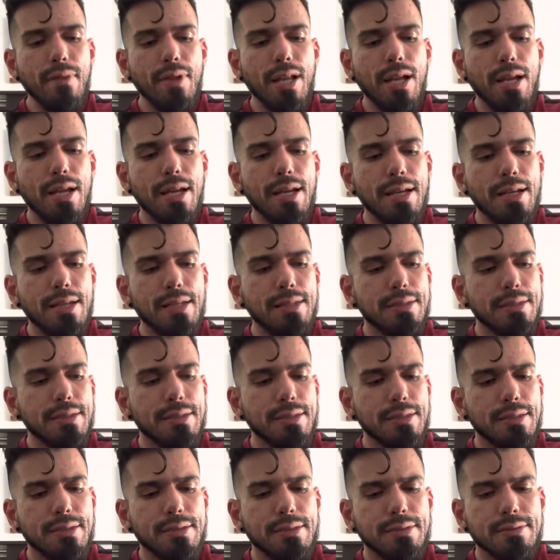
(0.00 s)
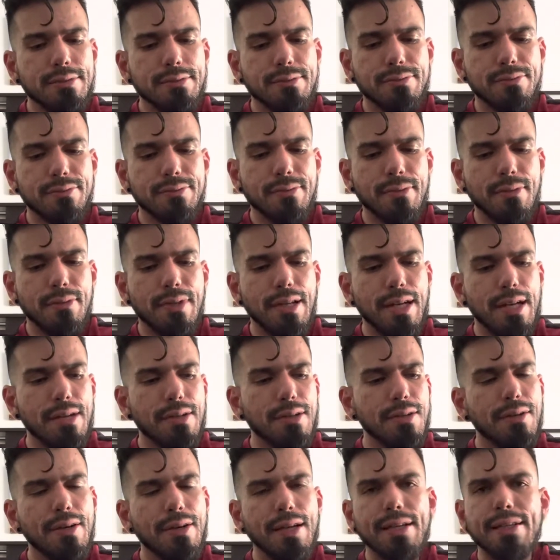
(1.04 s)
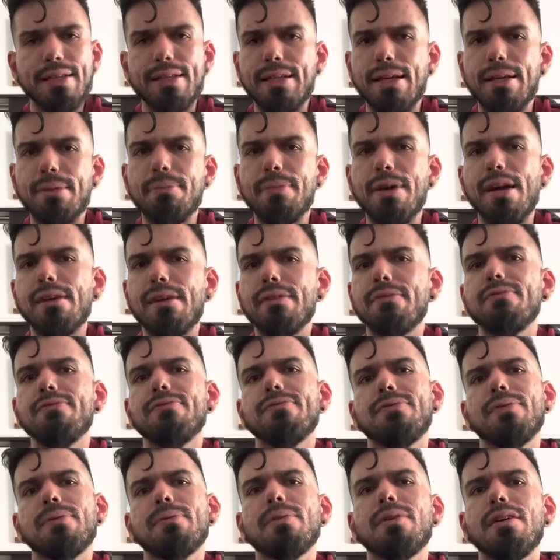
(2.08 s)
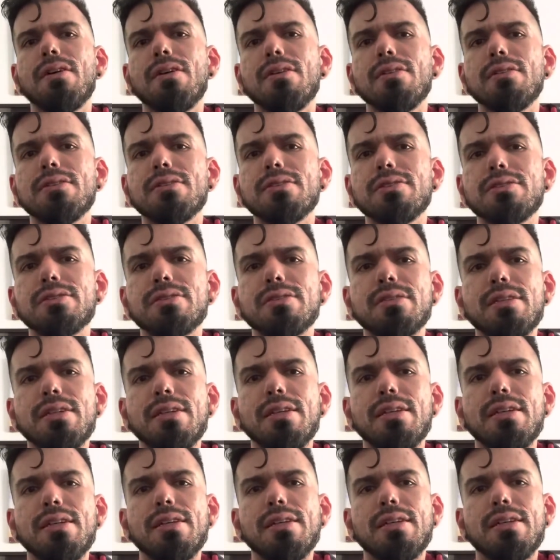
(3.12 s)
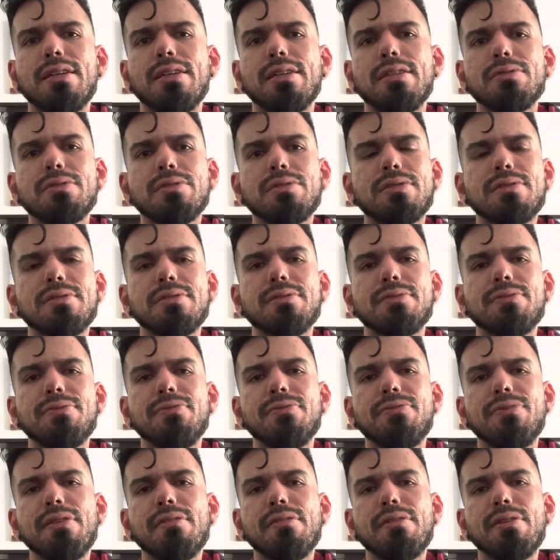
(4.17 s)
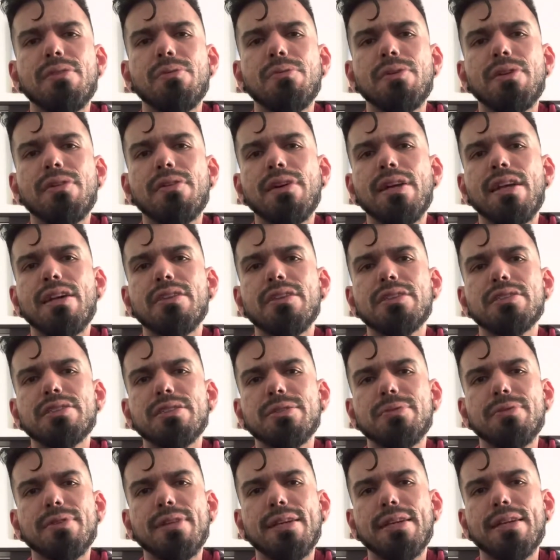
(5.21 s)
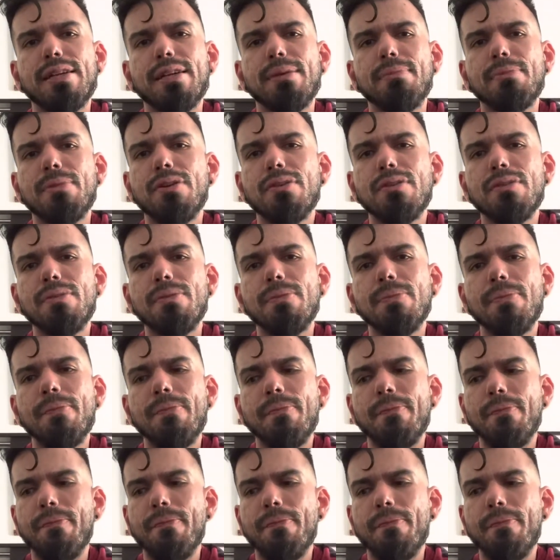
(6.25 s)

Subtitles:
And I don't know, I came back from college. It was just a very weird energy when I came home.